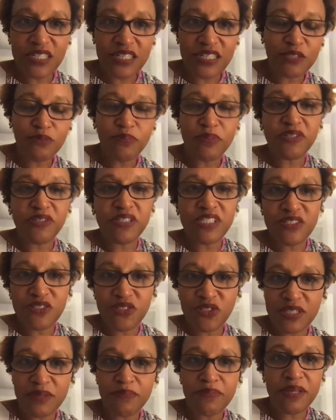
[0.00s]
experience
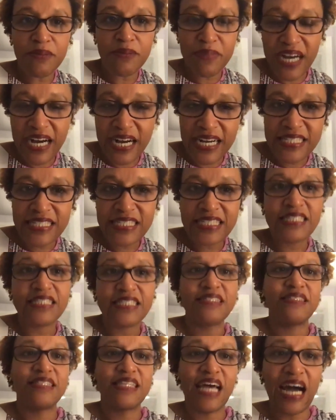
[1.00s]
or something behind it,
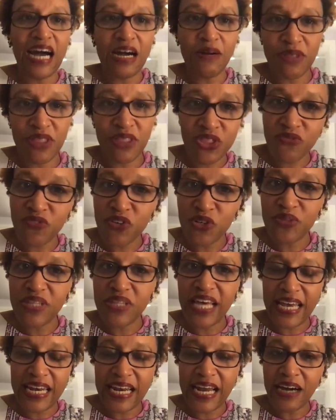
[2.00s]
I would throw
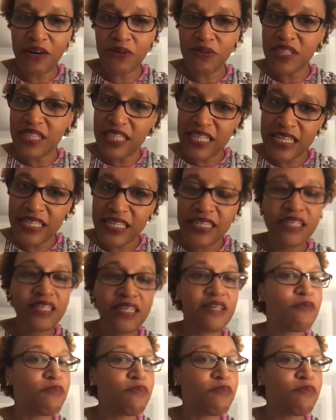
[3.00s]
that out then.